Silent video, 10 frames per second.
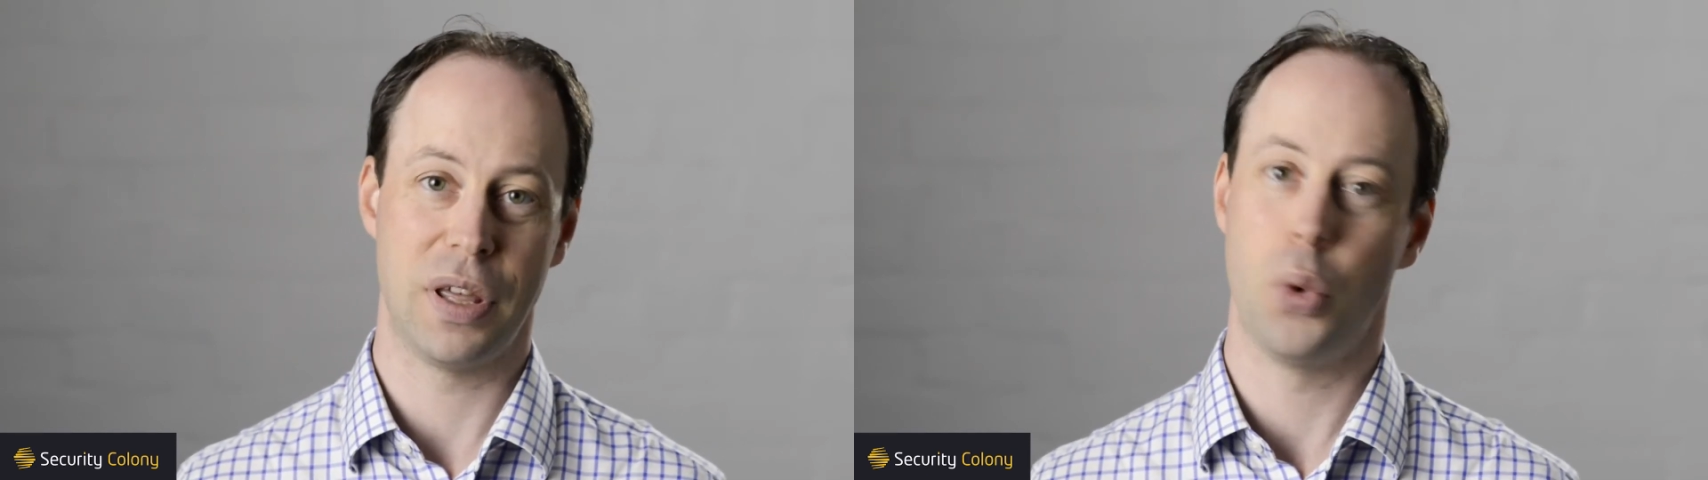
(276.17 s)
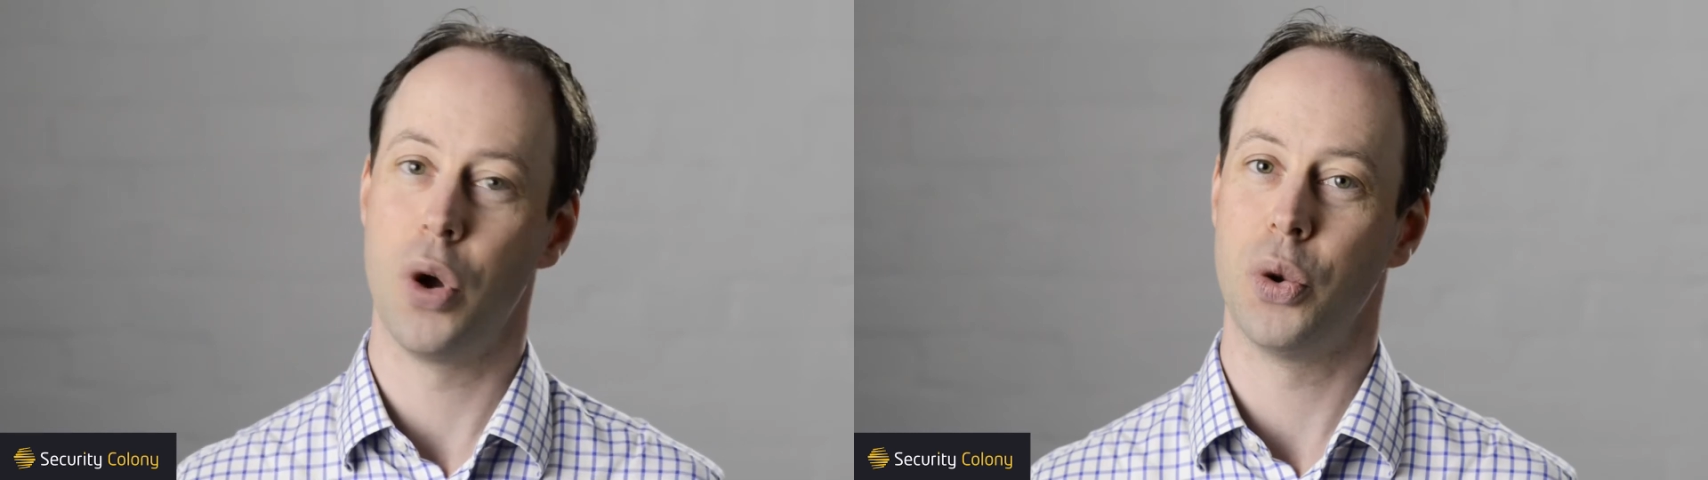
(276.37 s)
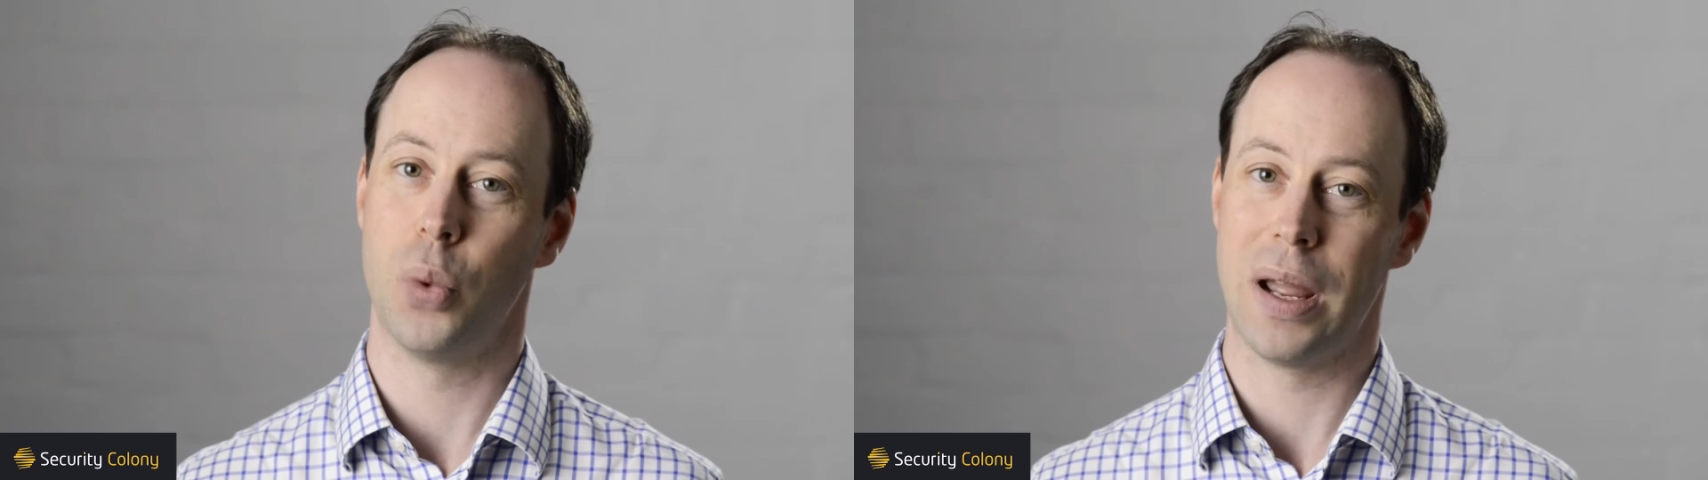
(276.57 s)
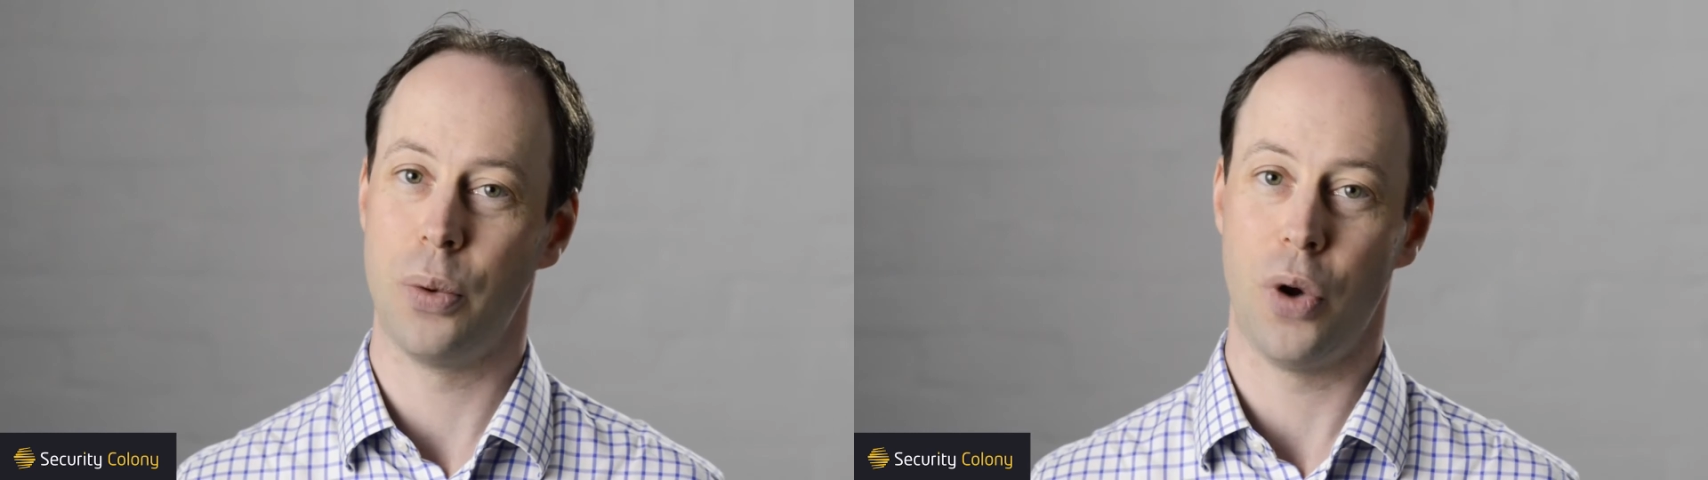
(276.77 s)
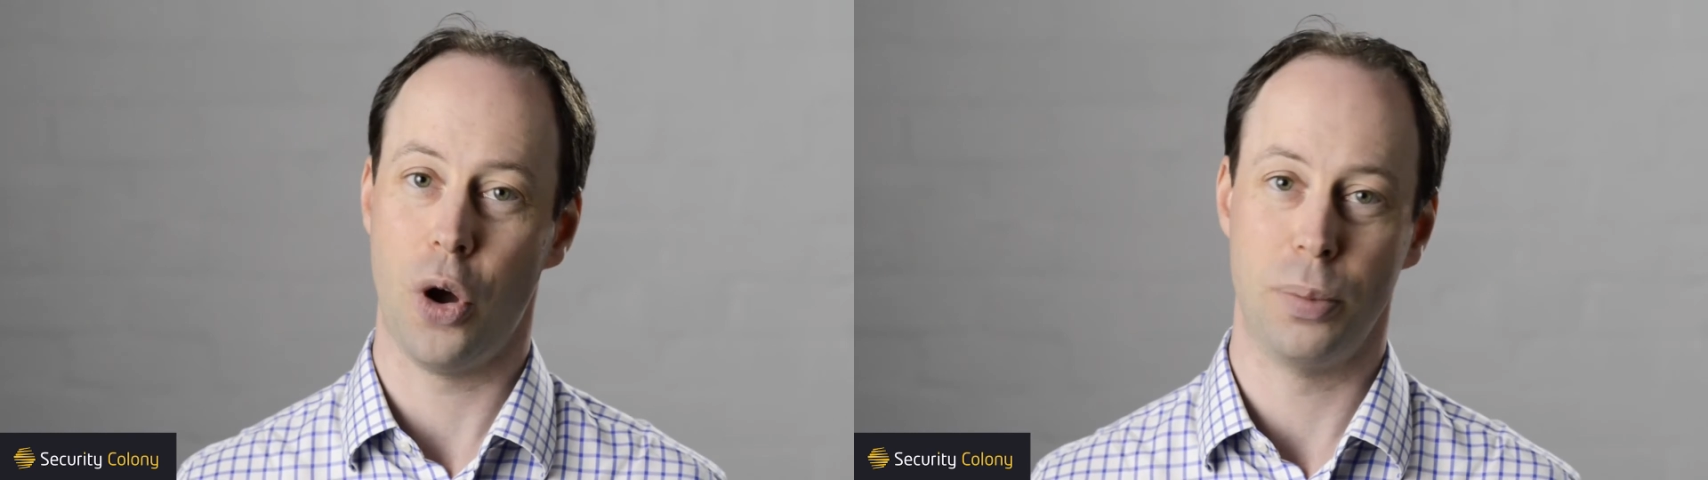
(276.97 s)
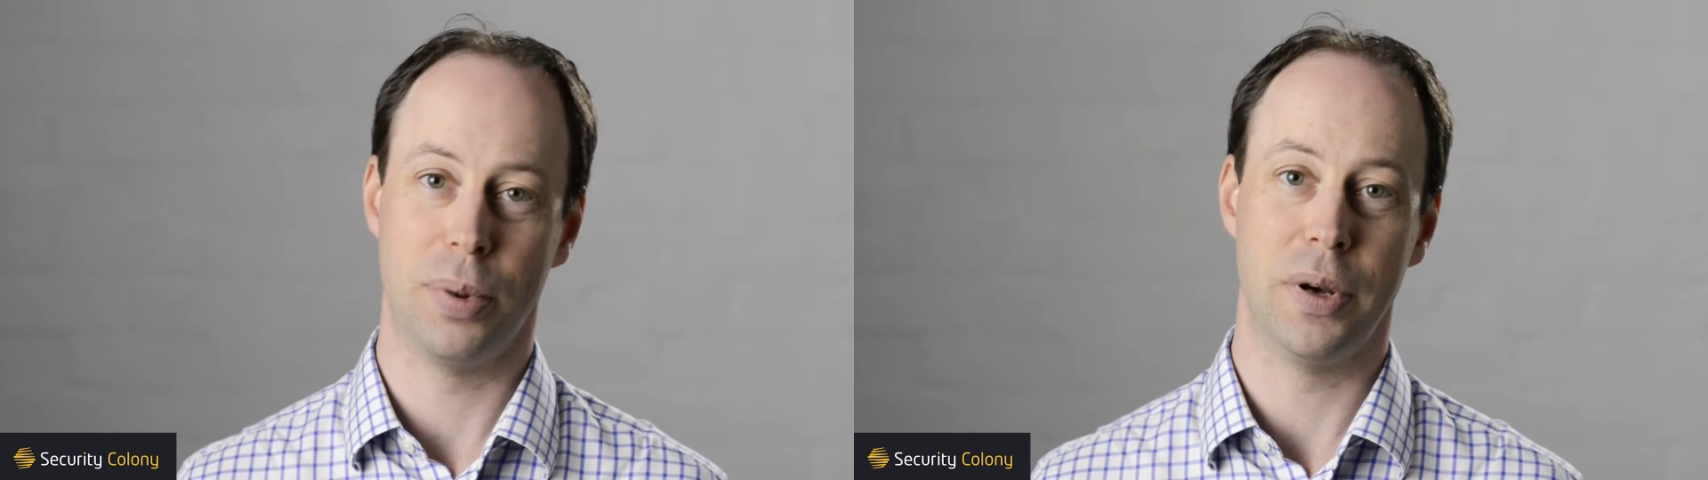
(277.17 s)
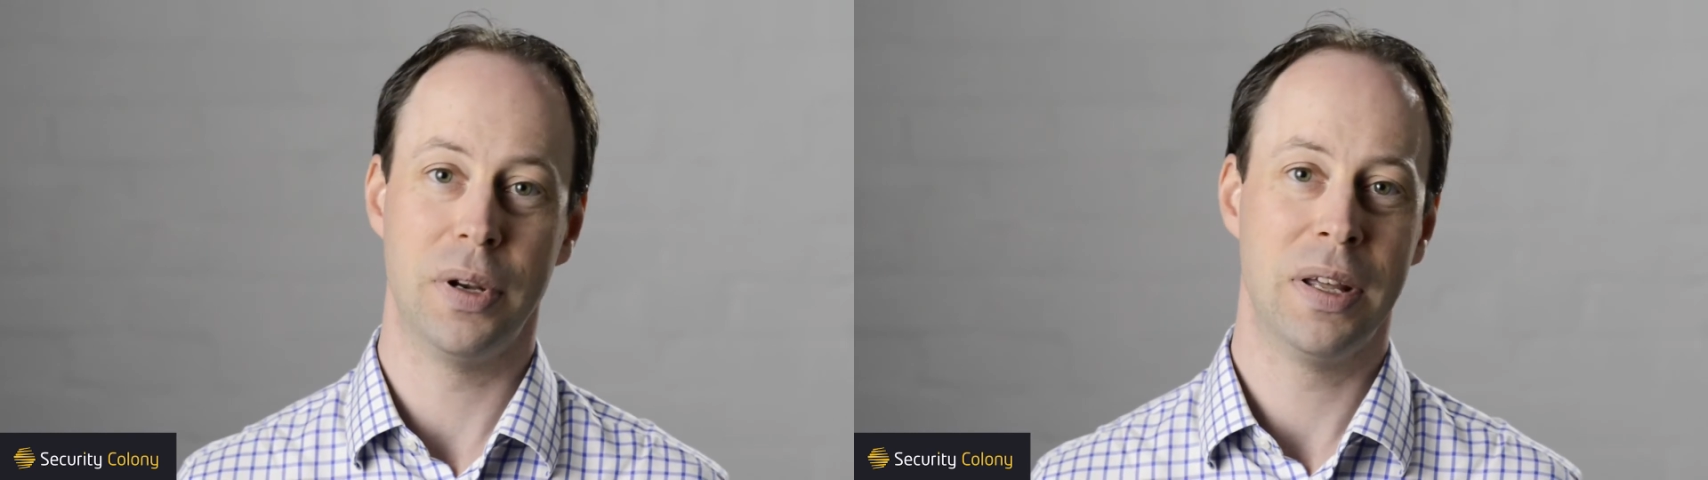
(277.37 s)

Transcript: weren't aware were open,